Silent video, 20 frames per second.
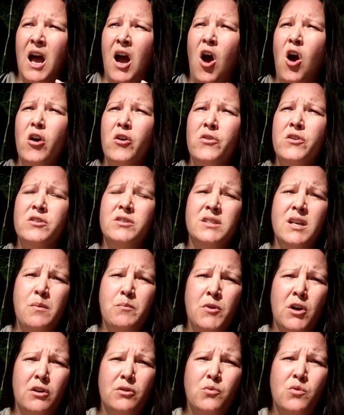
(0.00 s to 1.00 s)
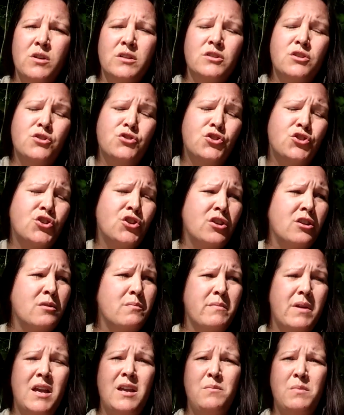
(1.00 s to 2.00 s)
Are there some good ones? Sure,
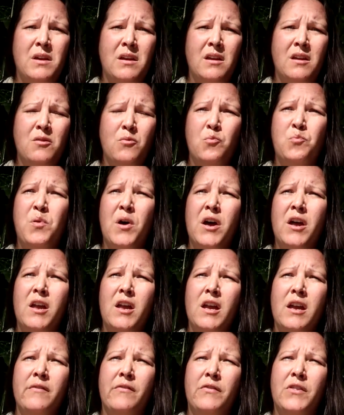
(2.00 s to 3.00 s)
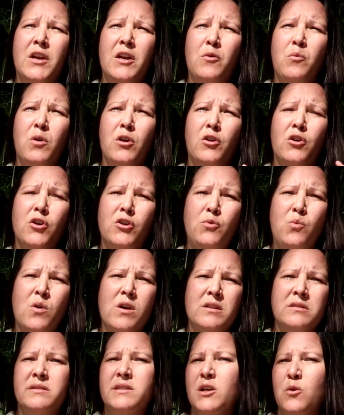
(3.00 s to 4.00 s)
maybe, but if there were good
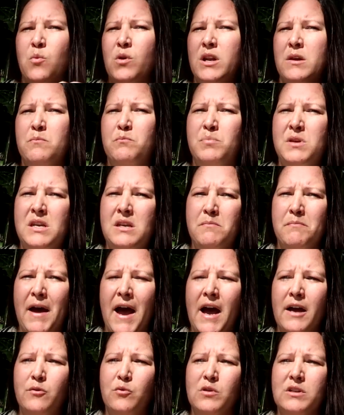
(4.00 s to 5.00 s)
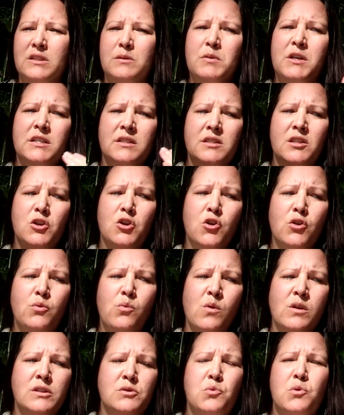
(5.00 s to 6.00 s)
ones, there wouldn't be bad ones, because the good
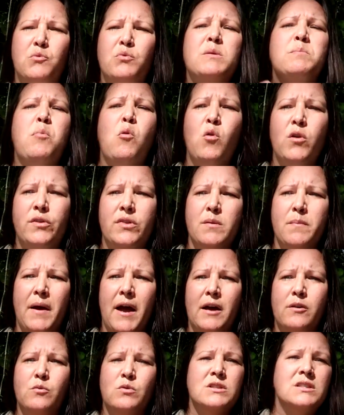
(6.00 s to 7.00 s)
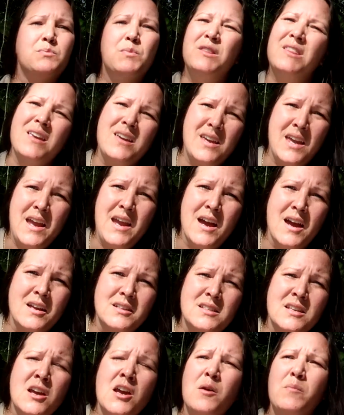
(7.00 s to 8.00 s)
ones would report the bad ones, but they
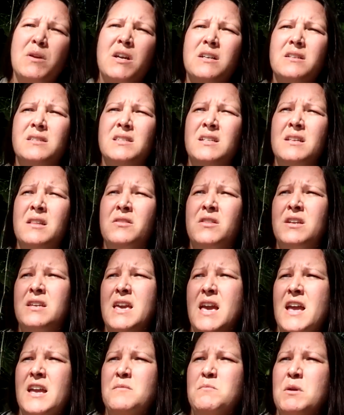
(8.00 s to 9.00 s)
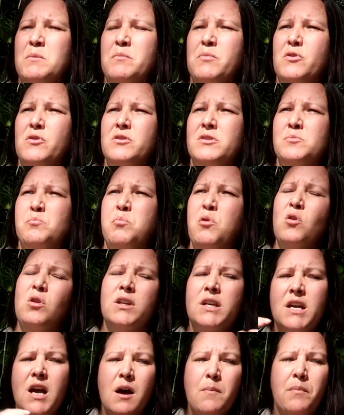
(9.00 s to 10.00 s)
can't, because the gang members
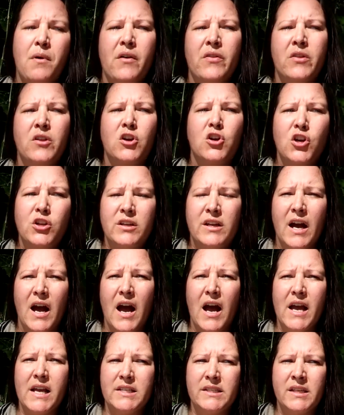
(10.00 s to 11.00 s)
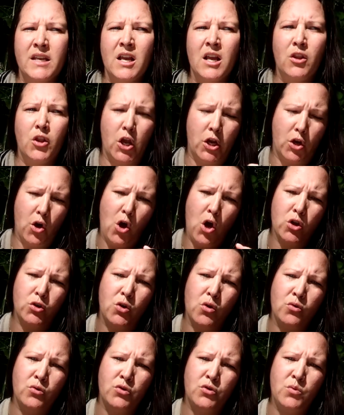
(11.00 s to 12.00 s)
bully up on the good guys, like, oh,
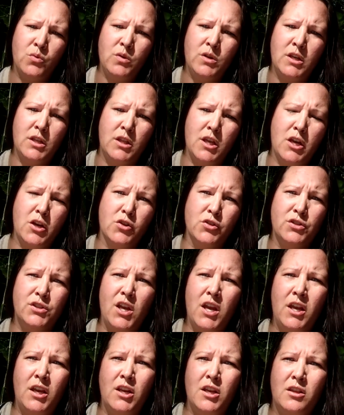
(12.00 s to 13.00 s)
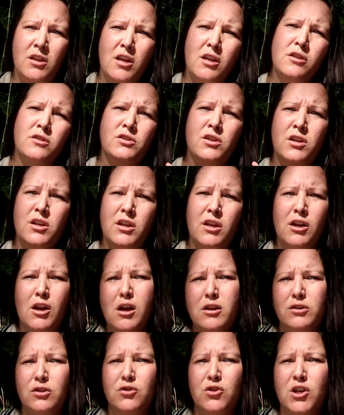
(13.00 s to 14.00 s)
don't do anything or say anything that's gonna get
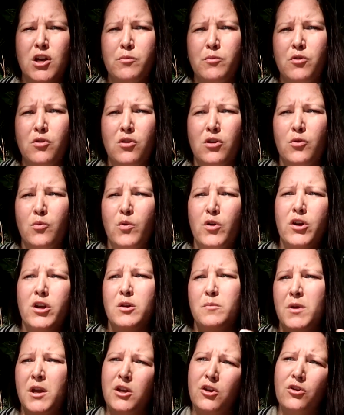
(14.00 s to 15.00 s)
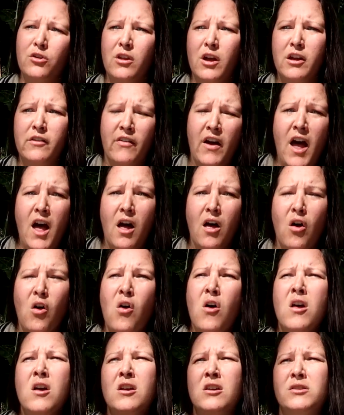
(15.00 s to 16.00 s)
us in trouble, or we're gonna make your life
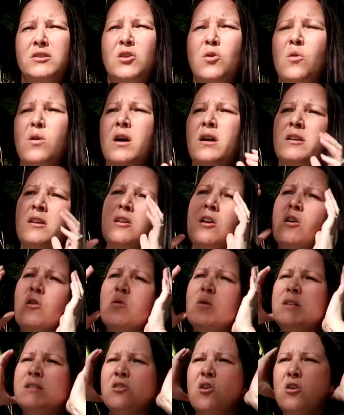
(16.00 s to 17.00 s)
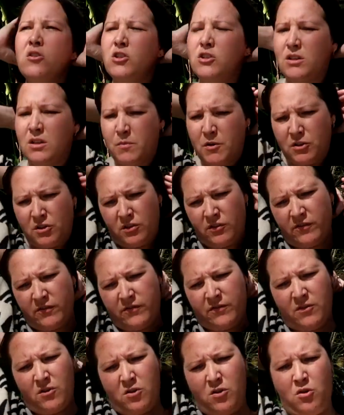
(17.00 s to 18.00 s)
hell. So, you know, it's all just a bunch of
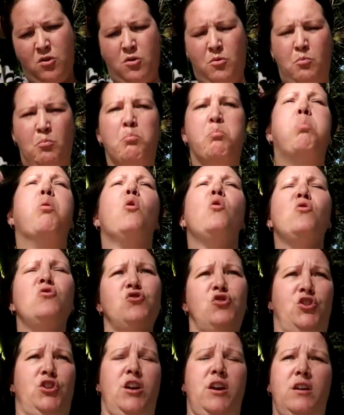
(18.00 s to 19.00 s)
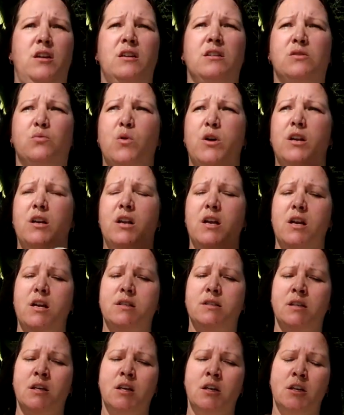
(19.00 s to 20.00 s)
bullshit is what it
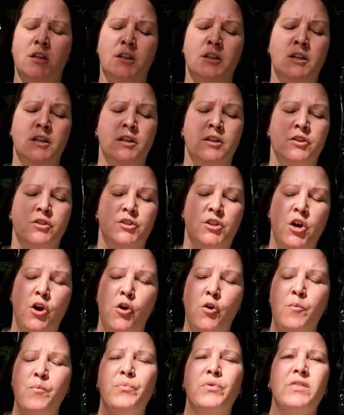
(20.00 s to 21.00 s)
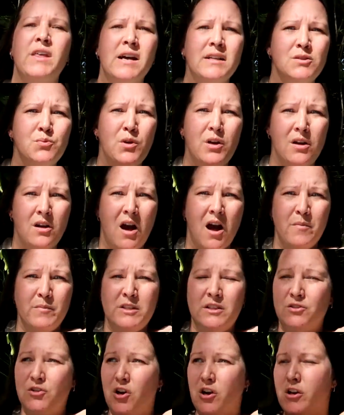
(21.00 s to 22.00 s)
is. So that's what got
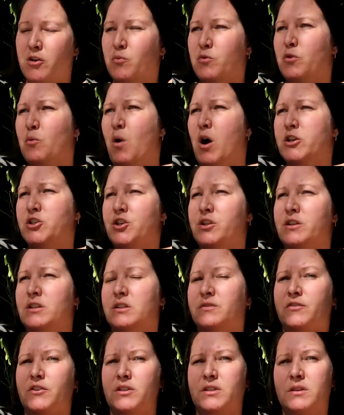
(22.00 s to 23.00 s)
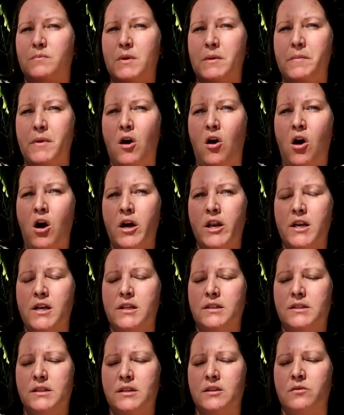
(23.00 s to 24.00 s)
me started with watching these First Amendment
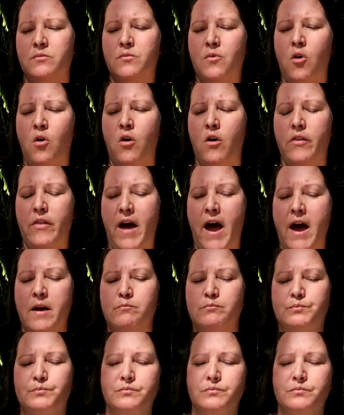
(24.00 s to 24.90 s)
audits and all that.